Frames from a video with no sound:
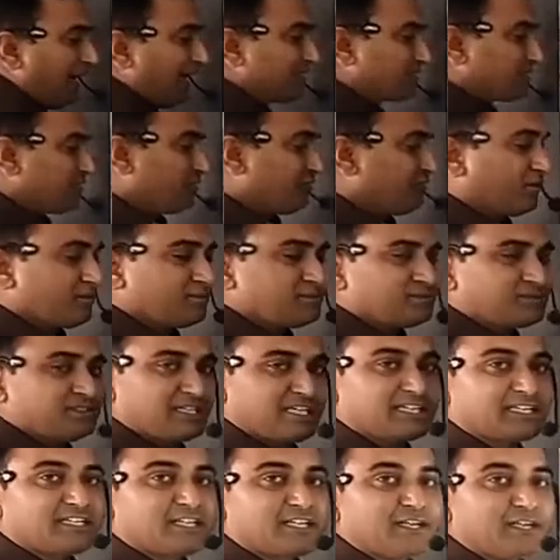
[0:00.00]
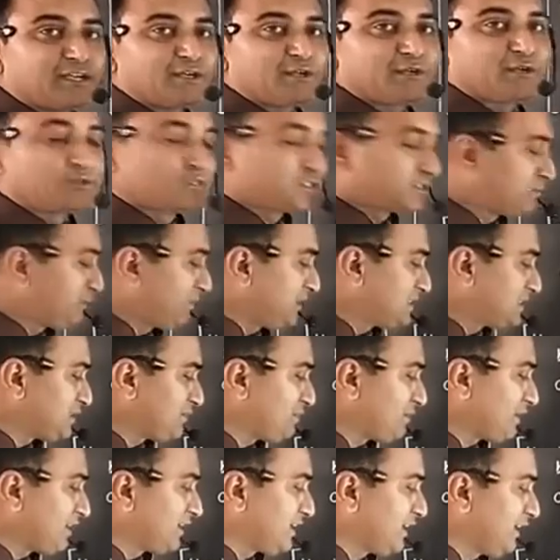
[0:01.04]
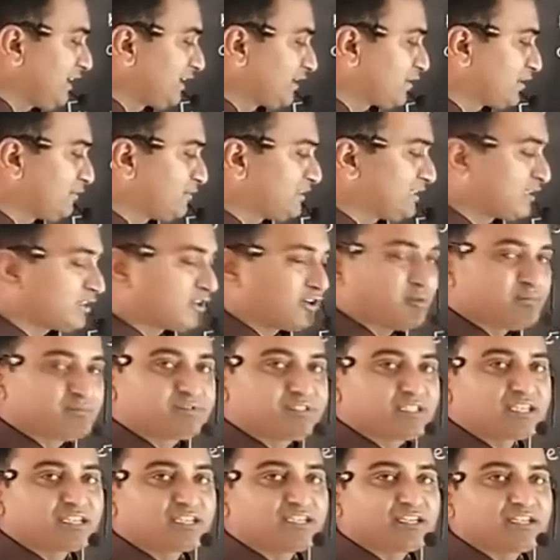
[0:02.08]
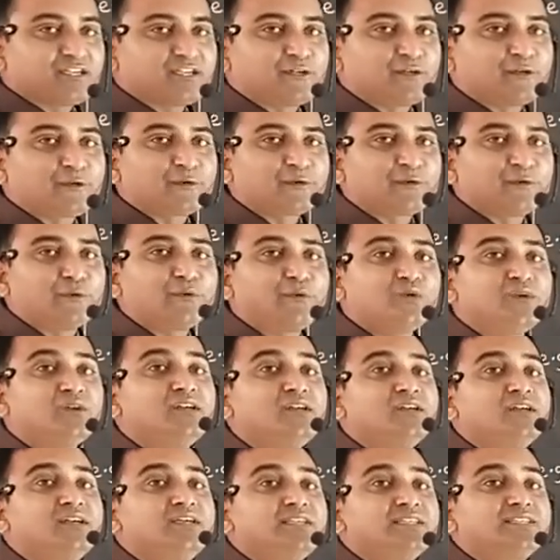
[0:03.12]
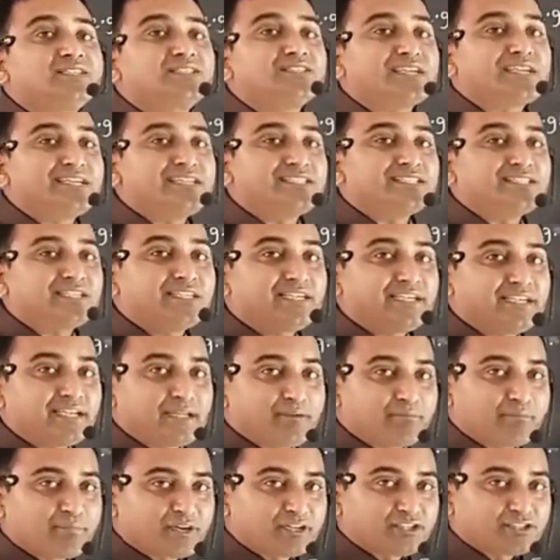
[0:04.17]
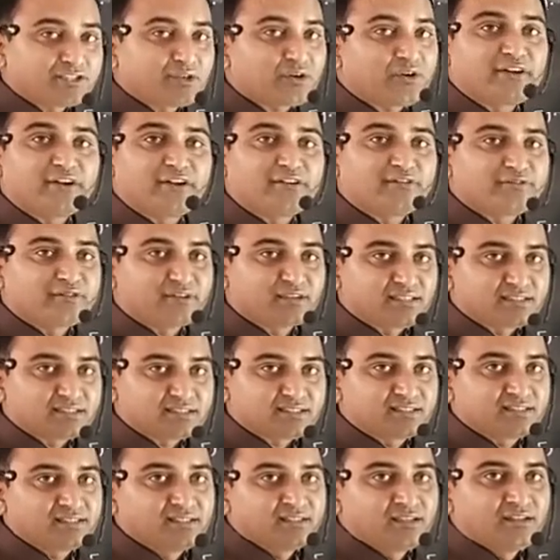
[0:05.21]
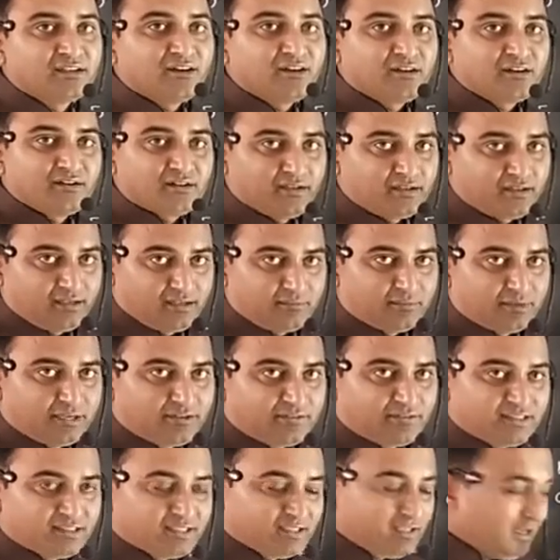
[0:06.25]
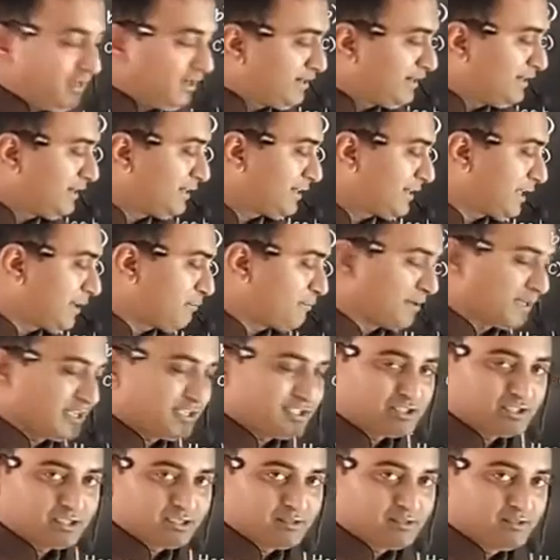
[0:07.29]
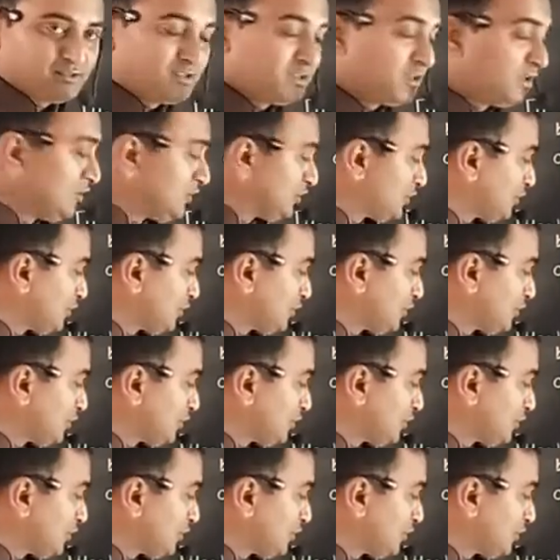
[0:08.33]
of object into specific heat of that object into change in temperature or difference in between the temperature. So